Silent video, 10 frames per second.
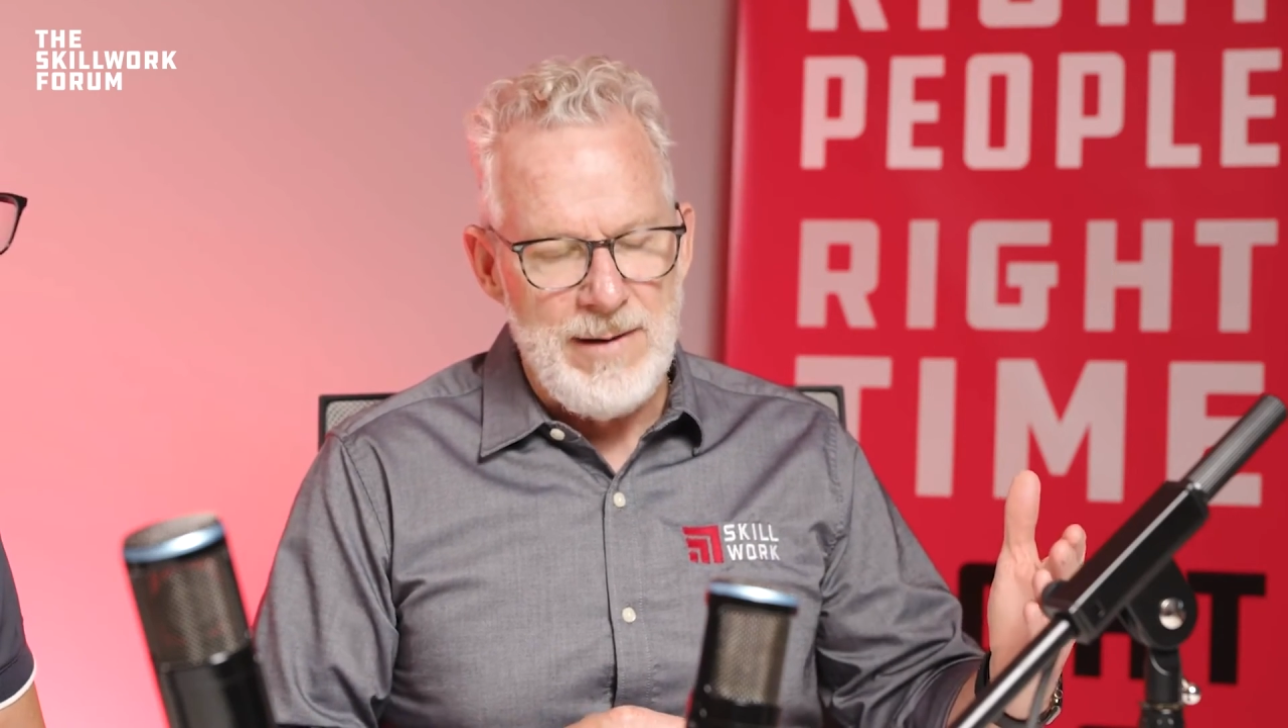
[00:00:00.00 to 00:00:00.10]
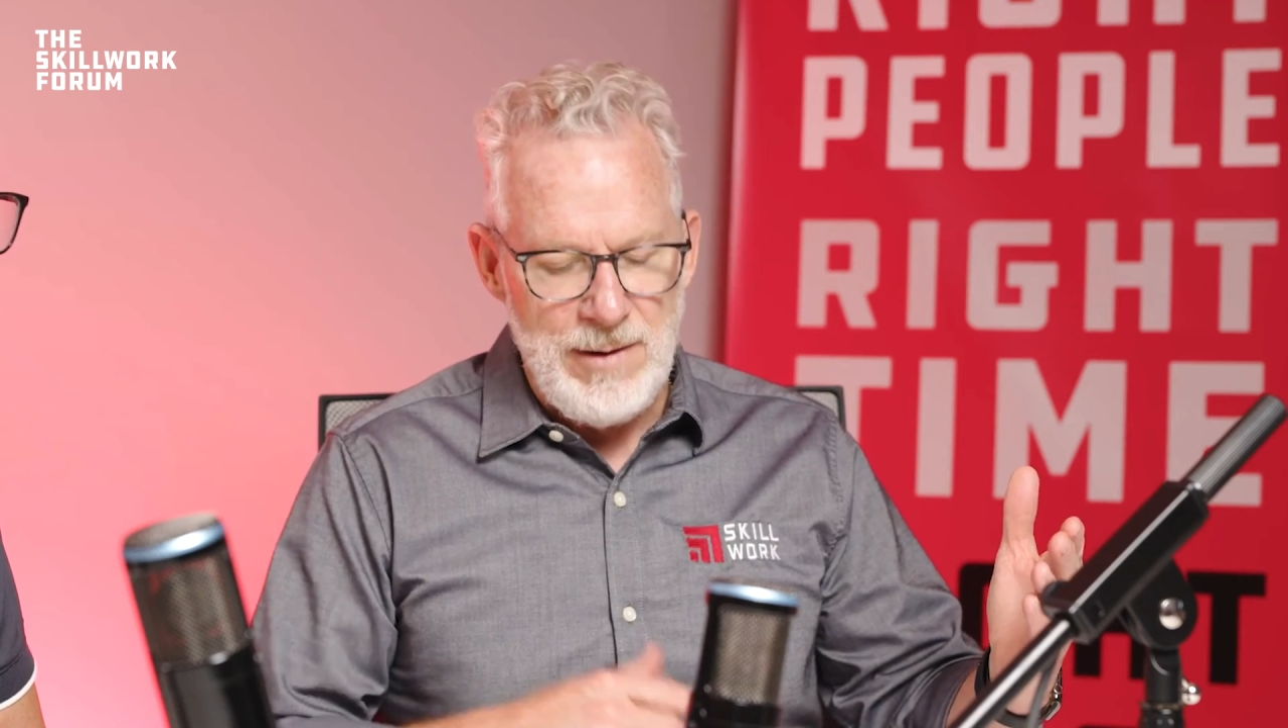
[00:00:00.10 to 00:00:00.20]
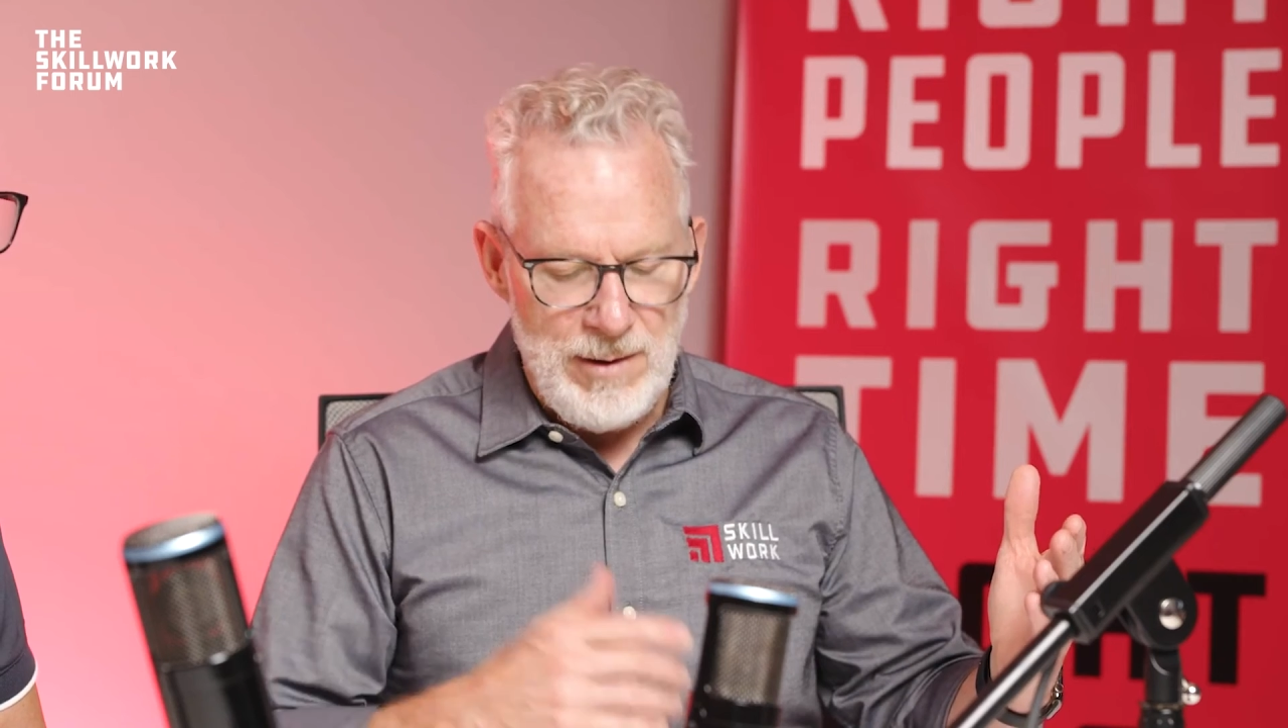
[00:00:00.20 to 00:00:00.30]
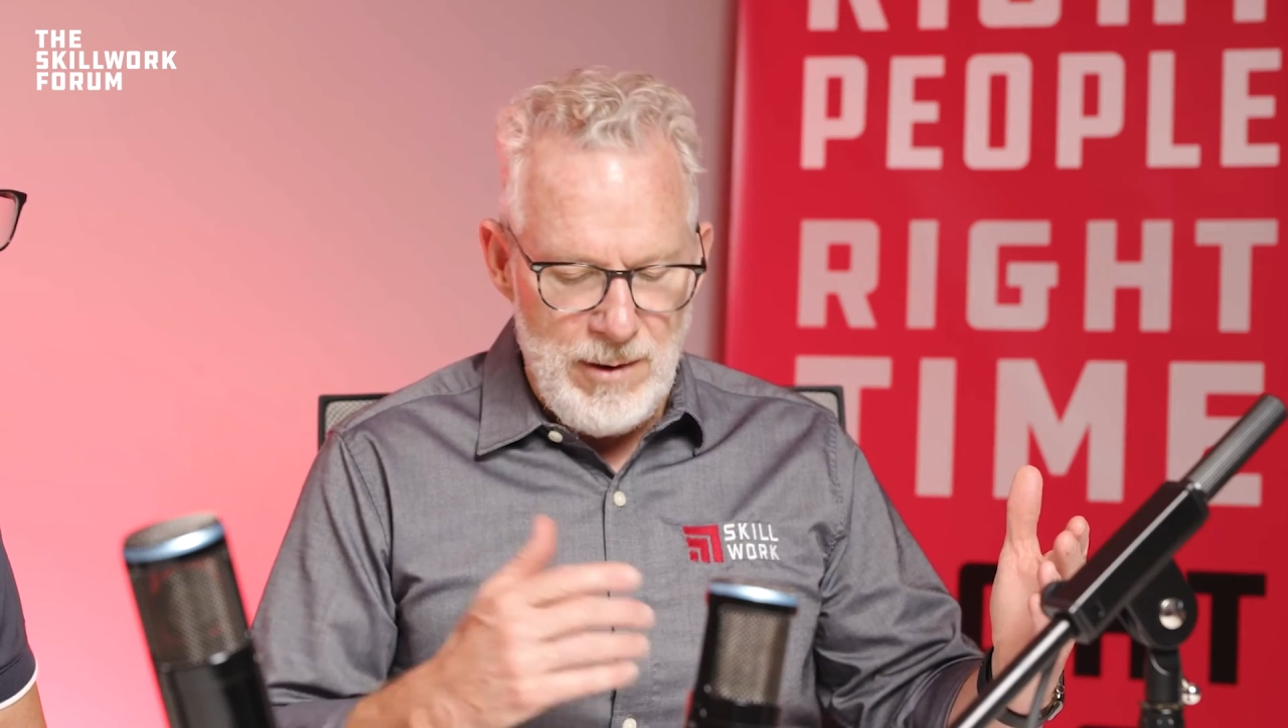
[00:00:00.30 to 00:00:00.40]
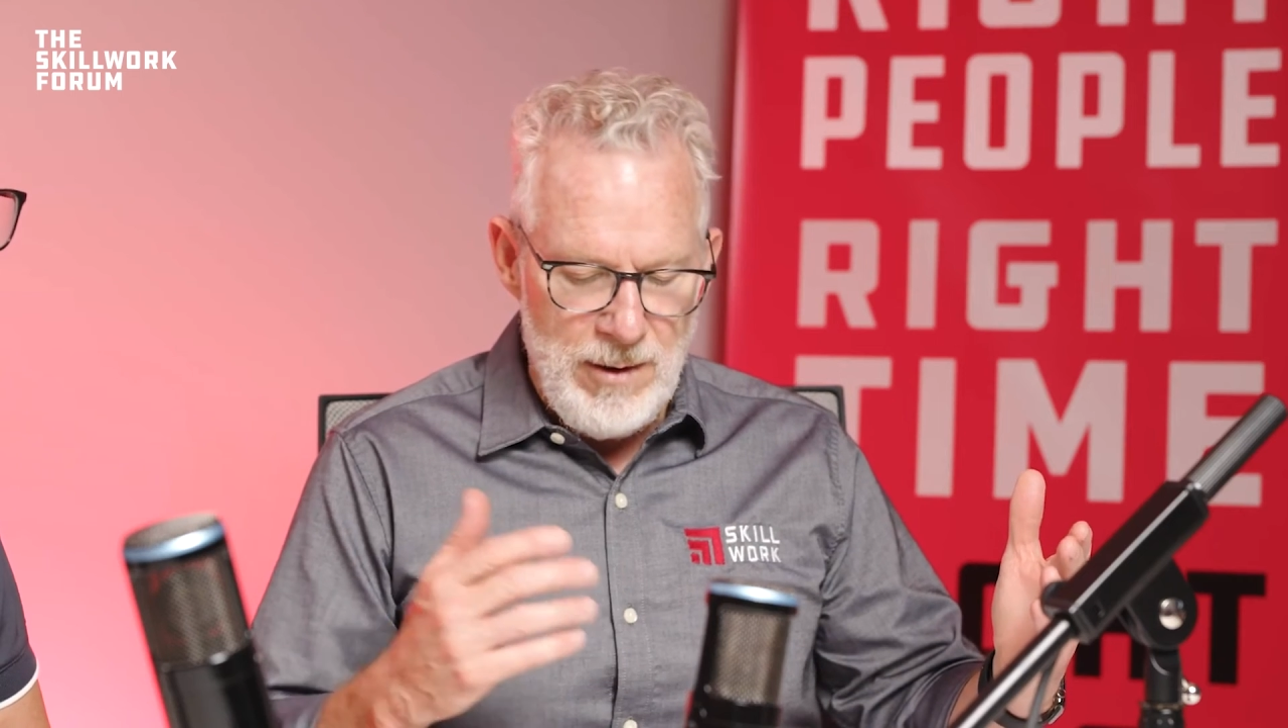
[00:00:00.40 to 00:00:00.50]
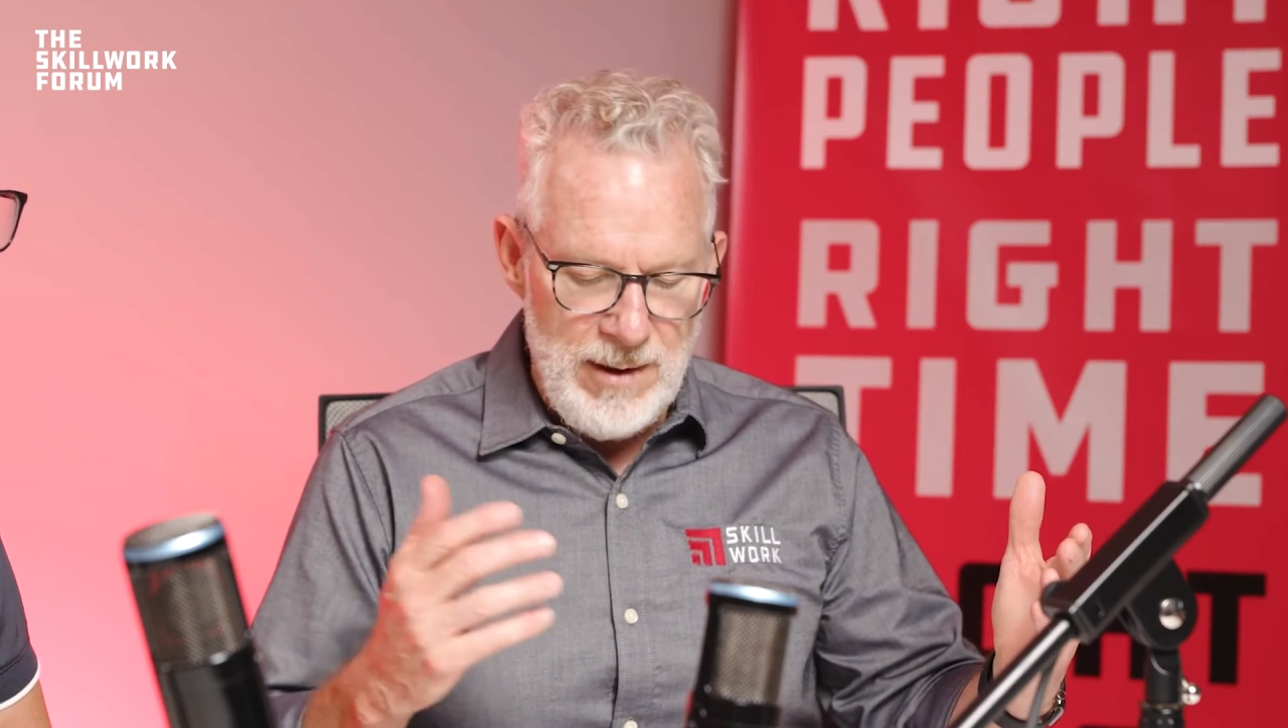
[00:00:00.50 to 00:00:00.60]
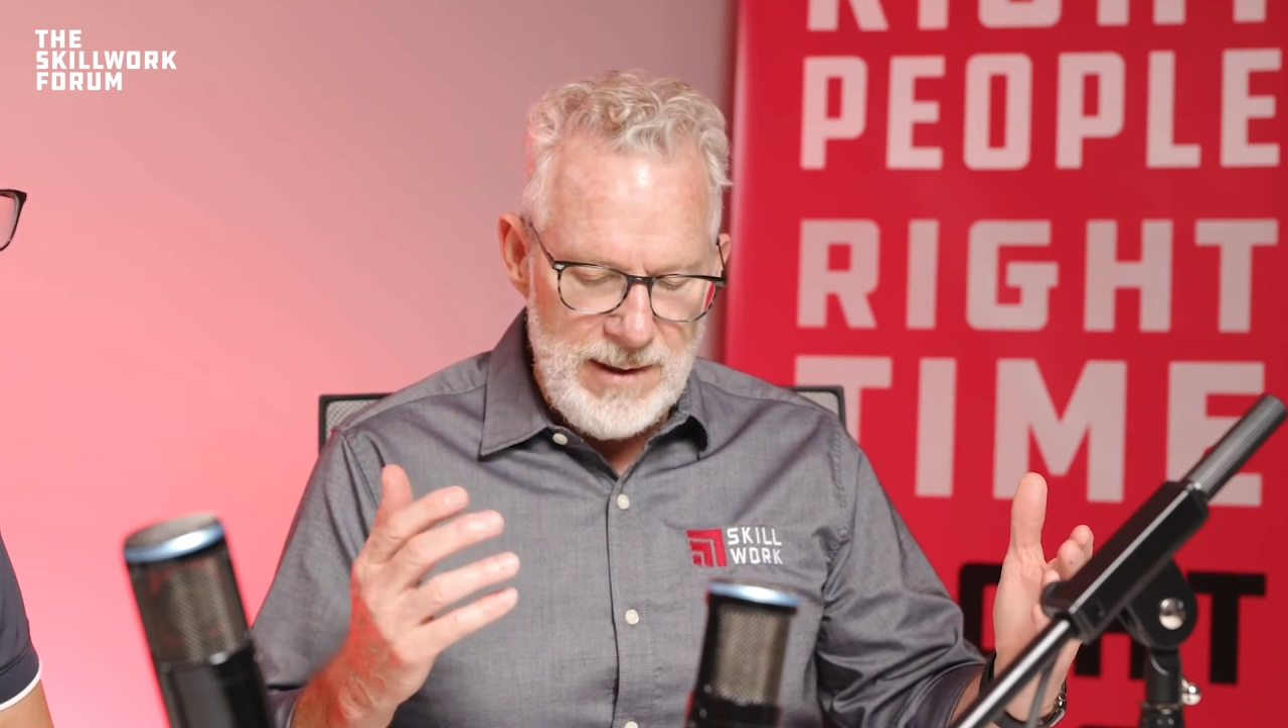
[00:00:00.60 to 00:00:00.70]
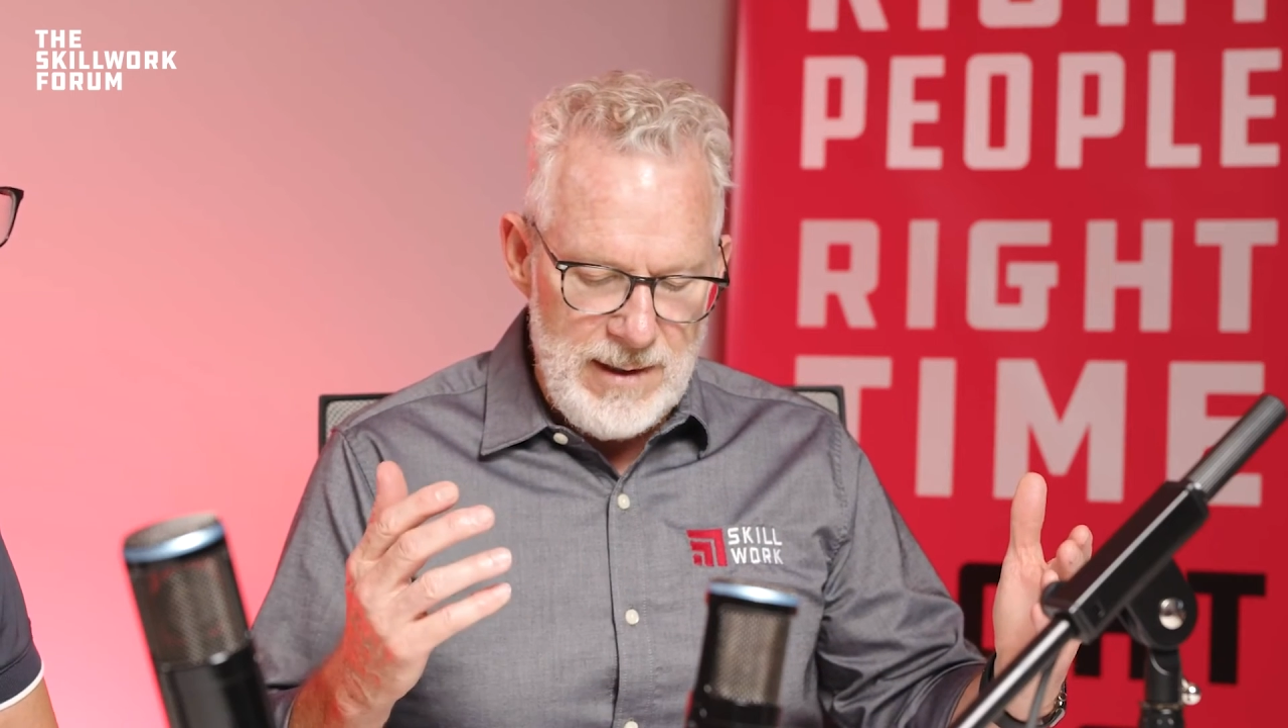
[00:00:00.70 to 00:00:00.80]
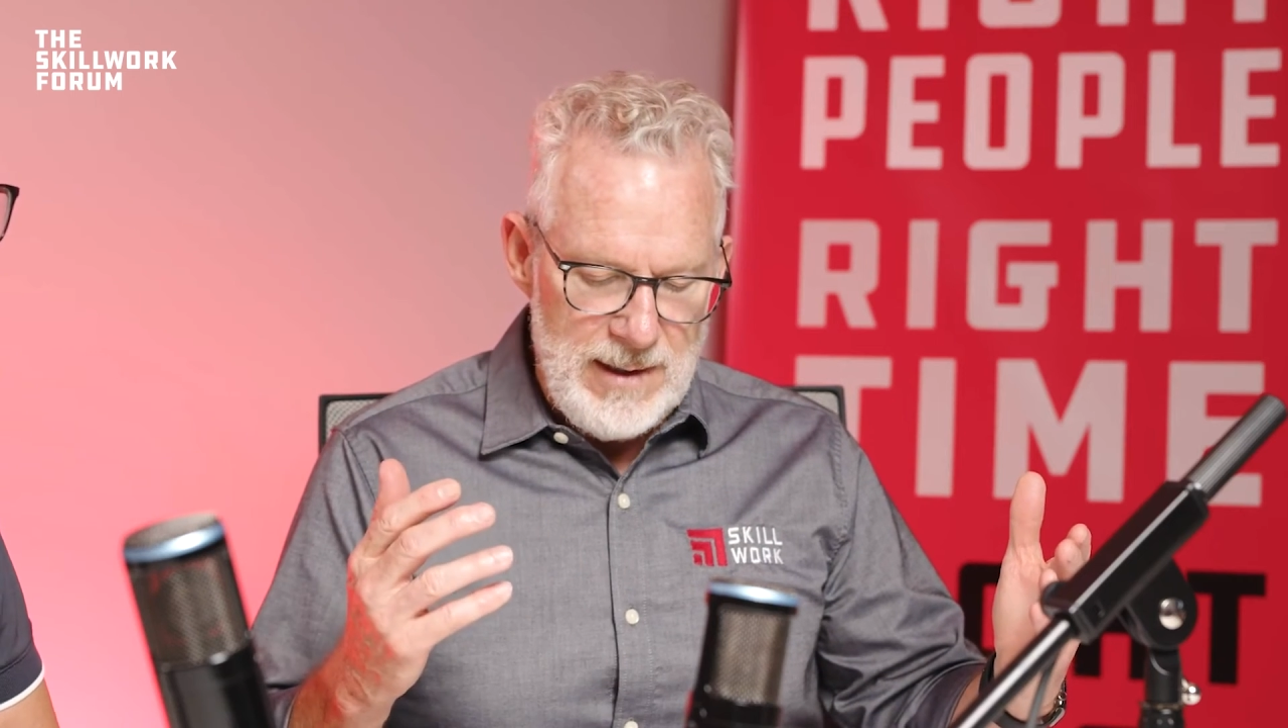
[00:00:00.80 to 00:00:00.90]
your current